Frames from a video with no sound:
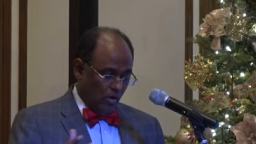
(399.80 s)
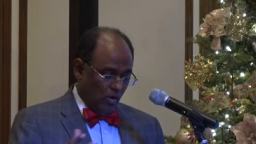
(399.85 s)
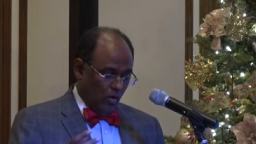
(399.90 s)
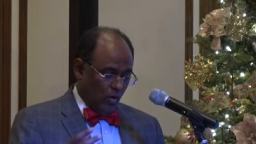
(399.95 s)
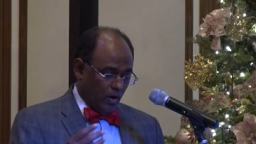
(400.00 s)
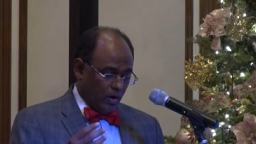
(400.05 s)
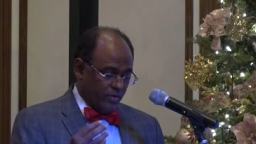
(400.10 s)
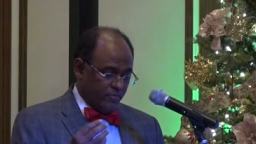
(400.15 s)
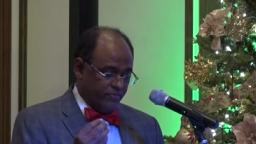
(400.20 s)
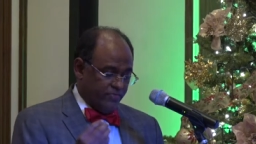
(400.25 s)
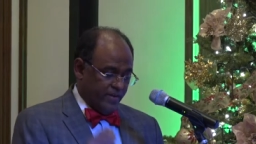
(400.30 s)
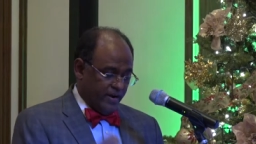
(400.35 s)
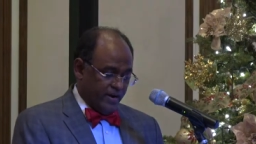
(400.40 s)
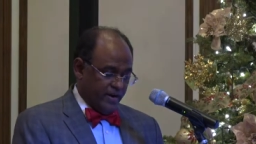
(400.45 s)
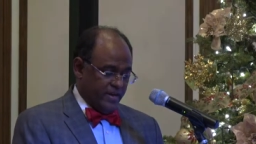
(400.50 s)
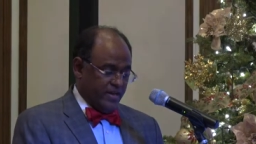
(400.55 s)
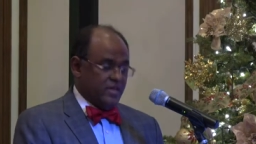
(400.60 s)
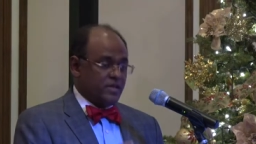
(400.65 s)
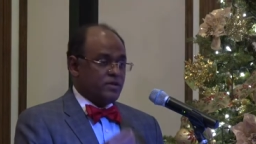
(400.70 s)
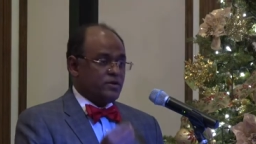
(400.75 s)
on a
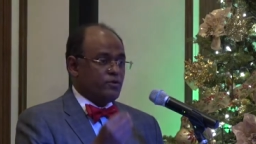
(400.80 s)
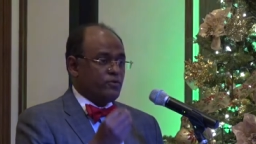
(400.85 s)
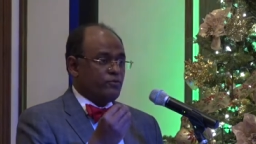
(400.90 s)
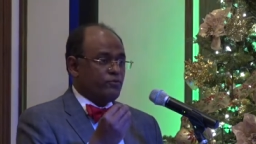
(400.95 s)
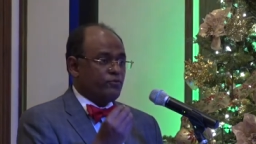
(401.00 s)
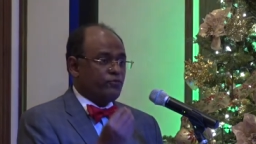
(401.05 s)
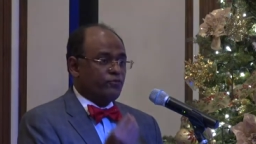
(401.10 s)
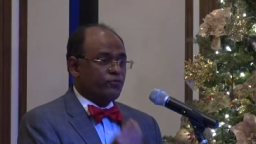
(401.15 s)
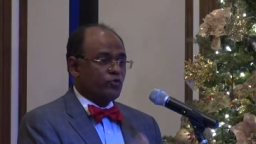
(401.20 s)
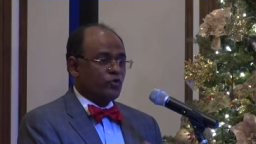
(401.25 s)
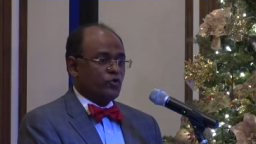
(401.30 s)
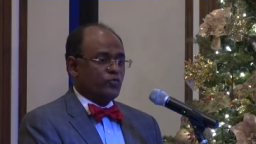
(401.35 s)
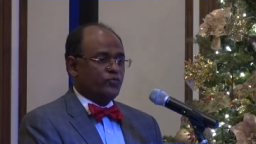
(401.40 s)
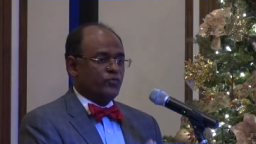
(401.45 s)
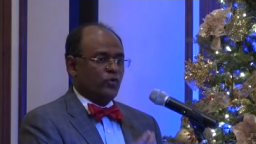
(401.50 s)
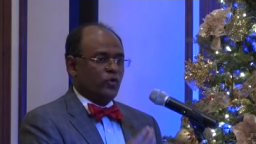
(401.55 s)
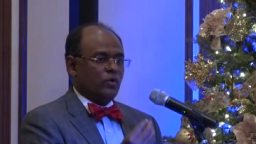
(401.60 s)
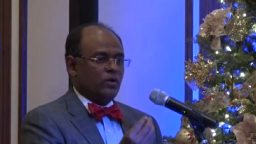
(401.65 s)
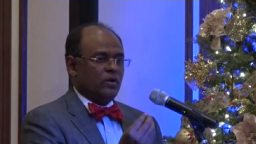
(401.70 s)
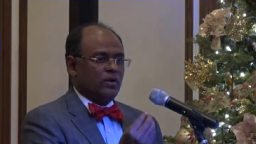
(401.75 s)
very
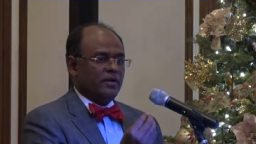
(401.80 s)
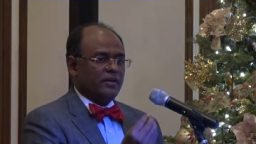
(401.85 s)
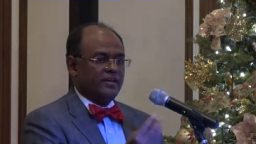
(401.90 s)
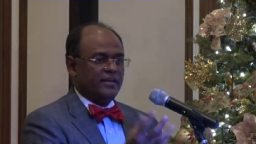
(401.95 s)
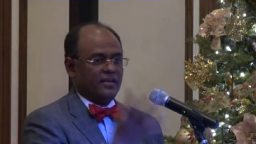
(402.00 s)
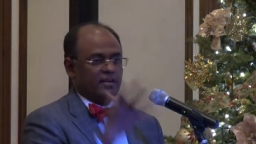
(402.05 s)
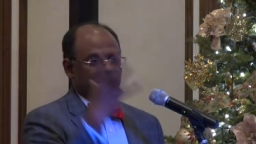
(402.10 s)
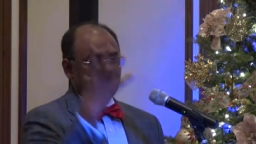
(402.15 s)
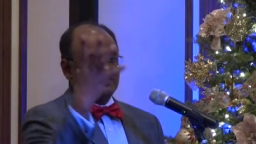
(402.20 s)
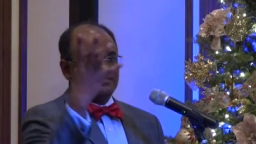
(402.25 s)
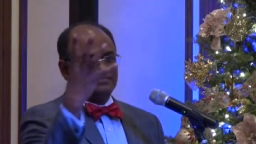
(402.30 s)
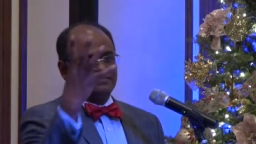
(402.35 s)
fruitful hill.